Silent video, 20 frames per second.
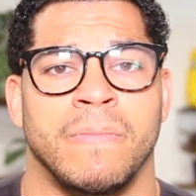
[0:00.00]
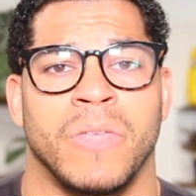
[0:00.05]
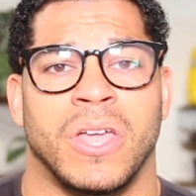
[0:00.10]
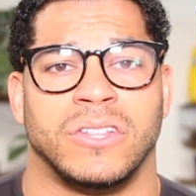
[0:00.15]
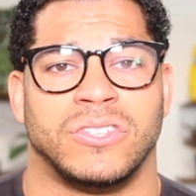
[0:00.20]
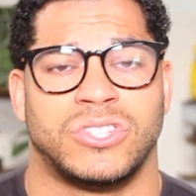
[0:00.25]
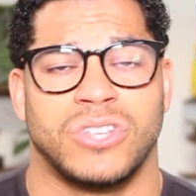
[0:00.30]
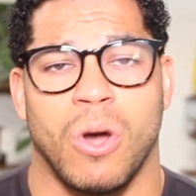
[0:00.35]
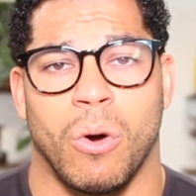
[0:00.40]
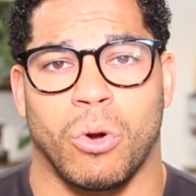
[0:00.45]

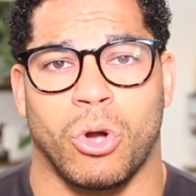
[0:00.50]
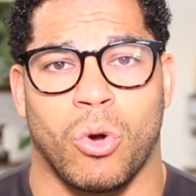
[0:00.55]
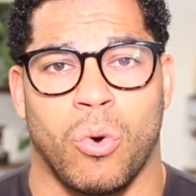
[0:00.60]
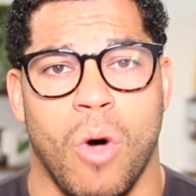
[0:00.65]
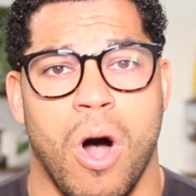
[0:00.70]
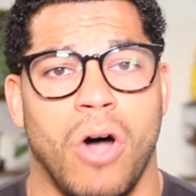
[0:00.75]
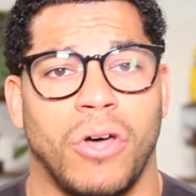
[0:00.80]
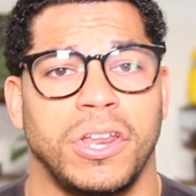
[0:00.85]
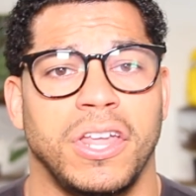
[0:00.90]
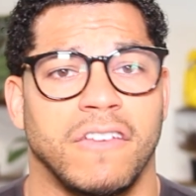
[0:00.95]
And so
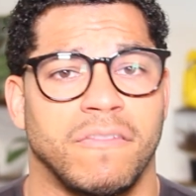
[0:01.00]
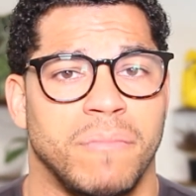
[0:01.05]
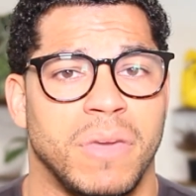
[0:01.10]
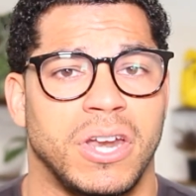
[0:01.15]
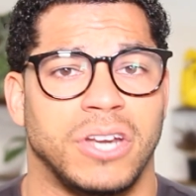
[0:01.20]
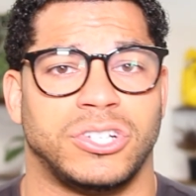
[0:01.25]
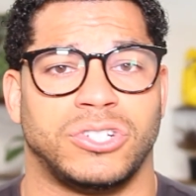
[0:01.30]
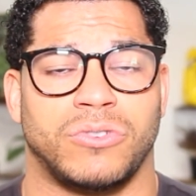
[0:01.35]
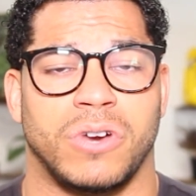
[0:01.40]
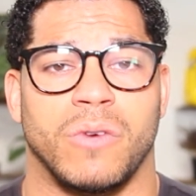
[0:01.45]
quality of
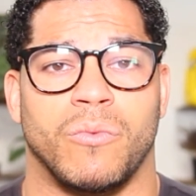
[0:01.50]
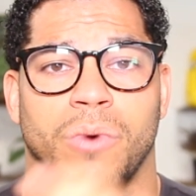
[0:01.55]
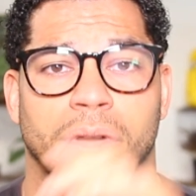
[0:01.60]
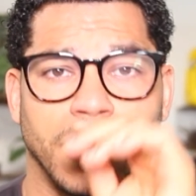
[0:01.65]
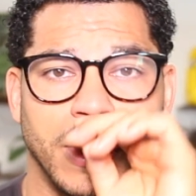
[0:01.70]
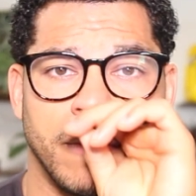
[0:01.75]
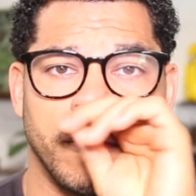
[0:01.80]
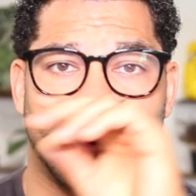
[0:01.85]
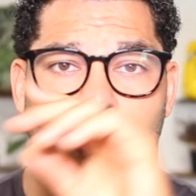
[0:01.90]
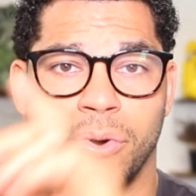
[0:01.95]
ministry
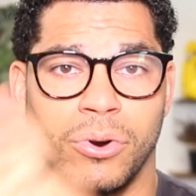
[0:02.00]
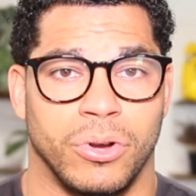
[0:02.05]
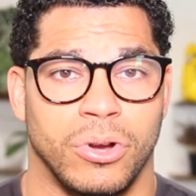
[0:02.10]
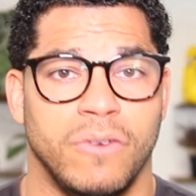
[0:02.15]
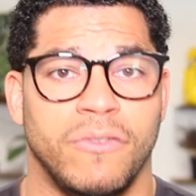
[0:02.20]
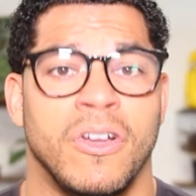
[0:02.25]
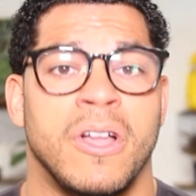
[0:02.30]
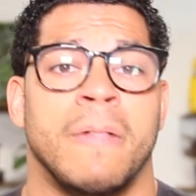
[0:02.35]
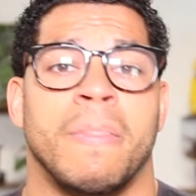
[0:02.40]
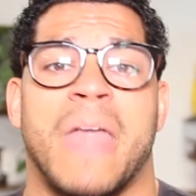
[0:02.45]
will
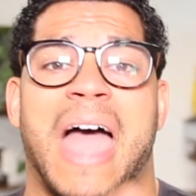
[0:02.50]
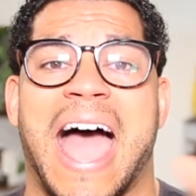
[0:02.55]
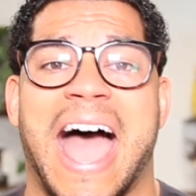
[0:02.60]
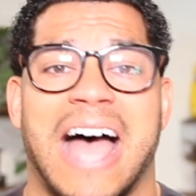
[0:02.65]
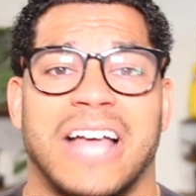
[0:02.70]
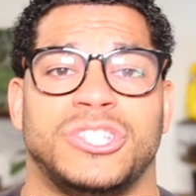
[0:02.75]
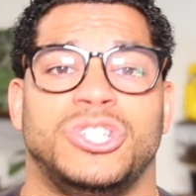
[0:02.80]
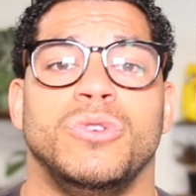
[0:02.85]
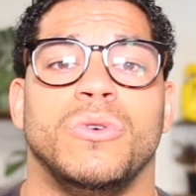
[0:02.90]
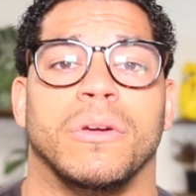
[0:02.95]
improve
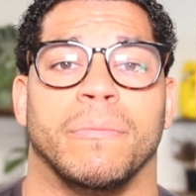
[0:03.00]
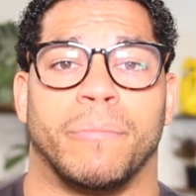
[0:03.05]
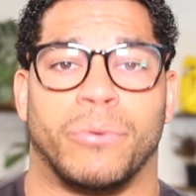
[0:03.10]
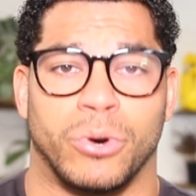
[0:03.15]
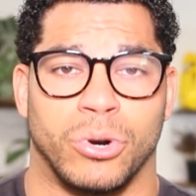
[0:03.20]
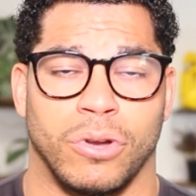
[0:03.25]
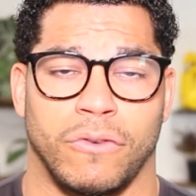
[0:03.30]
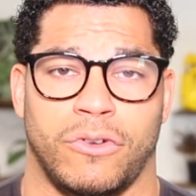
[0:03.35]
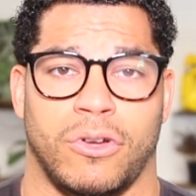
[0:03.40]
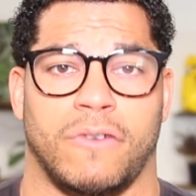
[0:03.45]
as you
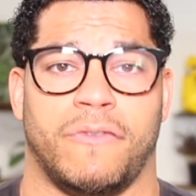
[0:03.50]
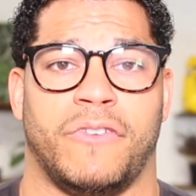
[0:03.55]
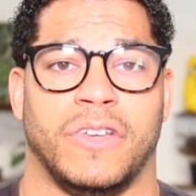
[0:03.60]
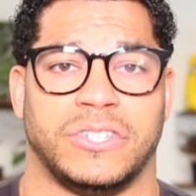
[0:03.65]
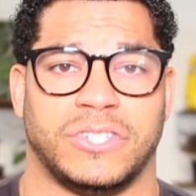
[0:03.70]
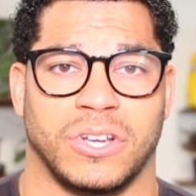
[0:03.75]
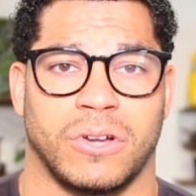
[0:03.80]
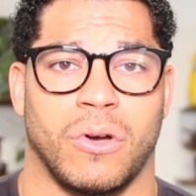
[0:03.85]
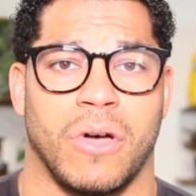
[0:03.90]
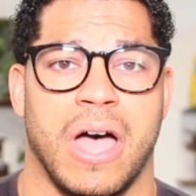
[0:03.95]
improve your
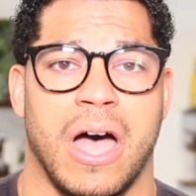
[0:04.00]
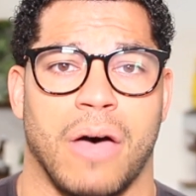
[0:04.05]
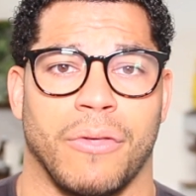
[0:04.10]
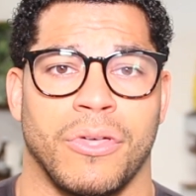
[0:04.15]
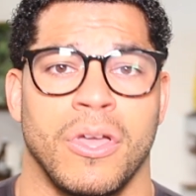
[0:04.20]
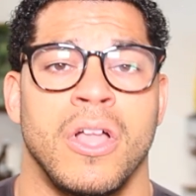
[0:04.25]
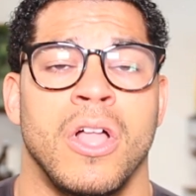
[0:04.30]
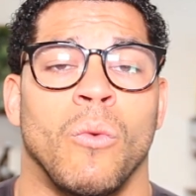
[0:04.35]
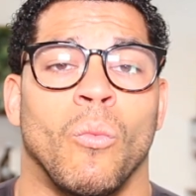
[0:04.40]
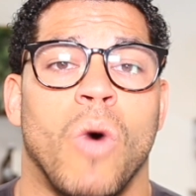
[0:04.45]
physical
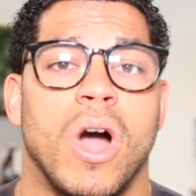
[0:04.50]
health.